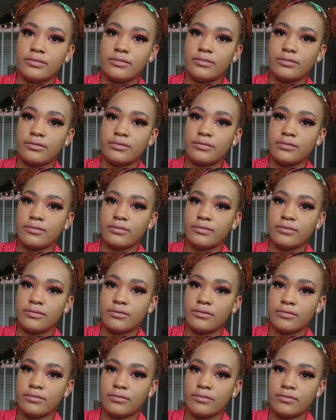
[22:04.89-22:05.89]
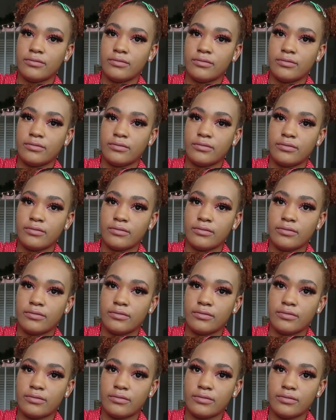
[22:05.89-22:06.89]

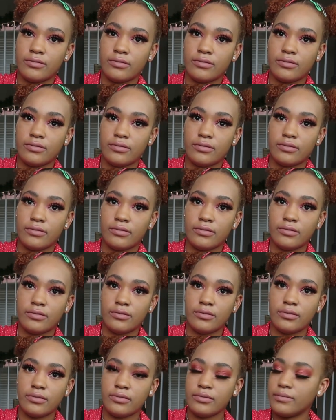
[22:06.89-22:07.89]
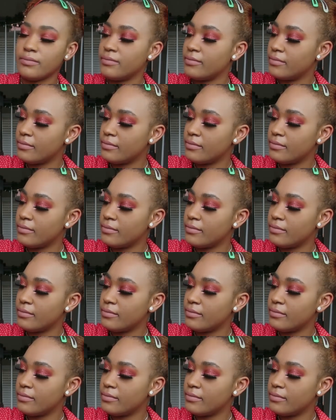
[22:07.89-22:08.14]
(silence)